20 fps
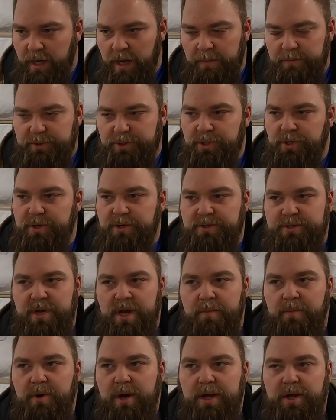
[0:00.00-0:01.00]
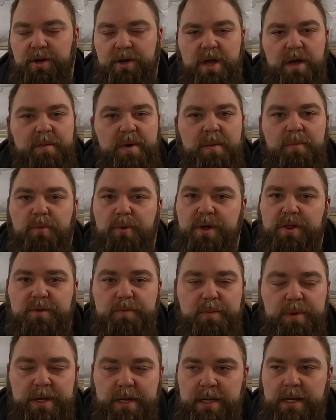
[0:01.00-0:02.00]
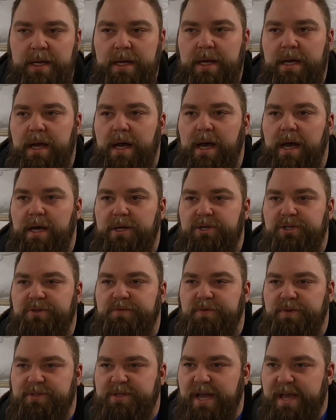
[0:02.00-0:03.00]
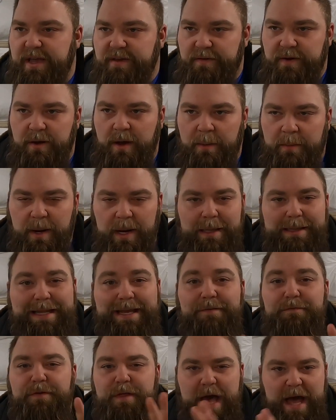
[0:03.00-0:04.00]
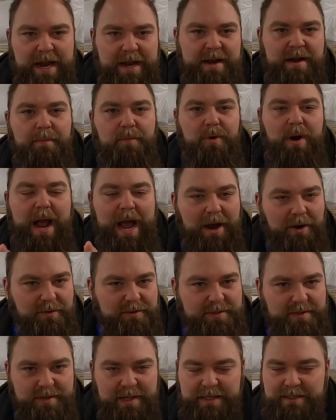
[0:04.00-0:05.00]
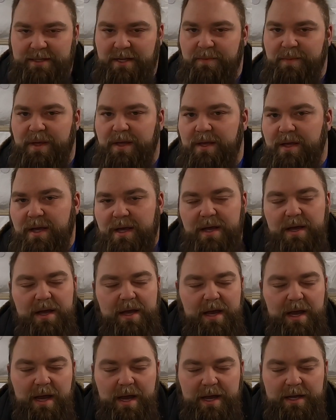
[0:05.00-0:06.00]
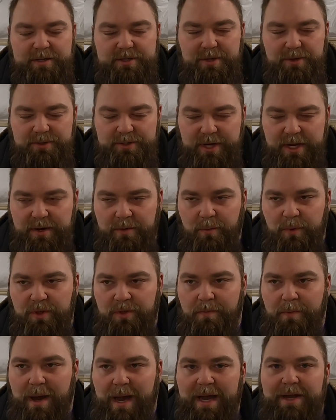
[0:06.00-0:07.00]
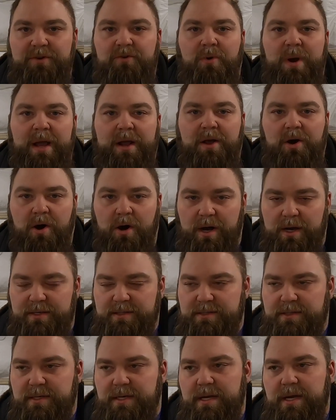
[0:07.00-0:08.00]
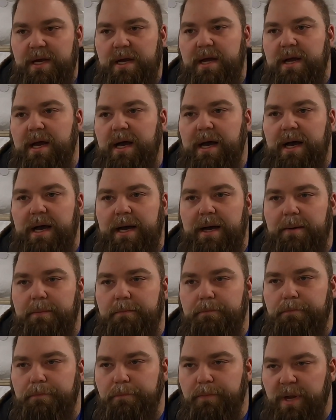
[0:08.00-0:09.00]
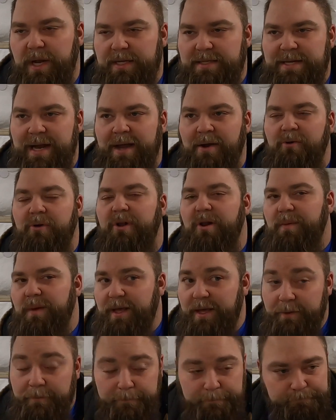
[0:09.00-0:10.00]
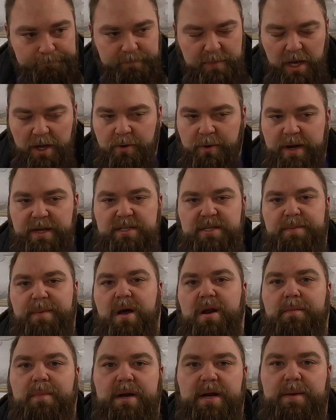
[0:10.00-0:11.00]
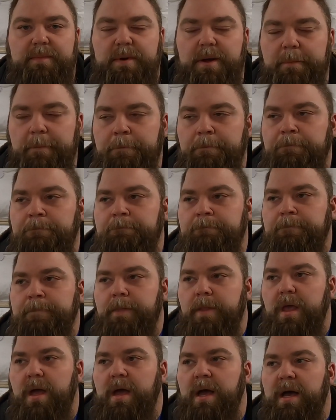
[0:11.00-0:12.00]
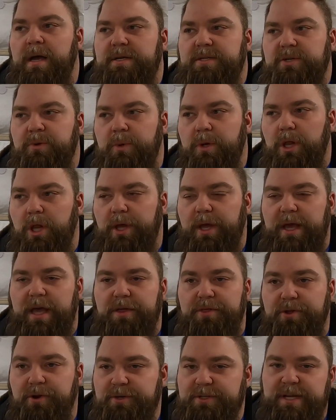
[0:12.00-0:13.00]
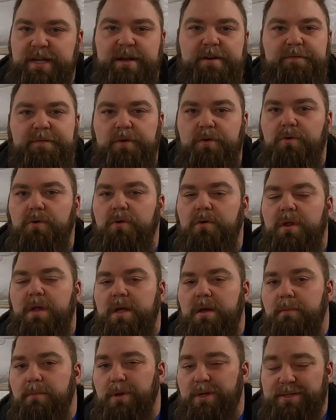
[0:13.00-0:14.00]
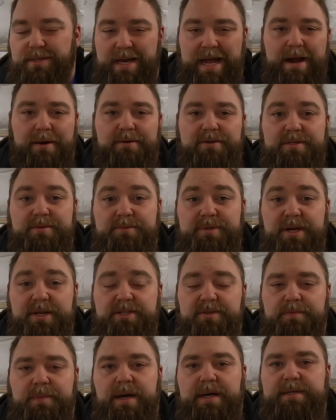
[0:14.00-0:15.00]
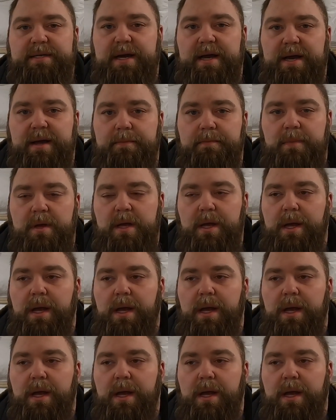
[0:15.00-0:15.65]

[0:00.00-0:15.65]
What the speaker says: I'm sure there's a number I could come up with, but just for sake of it, I'm going to leave that number out. That's going to be associated with my direct cost, but it's not going to be a crazy amount of money. But so we're looking at 13 in fuel plus an hour and some change of my time,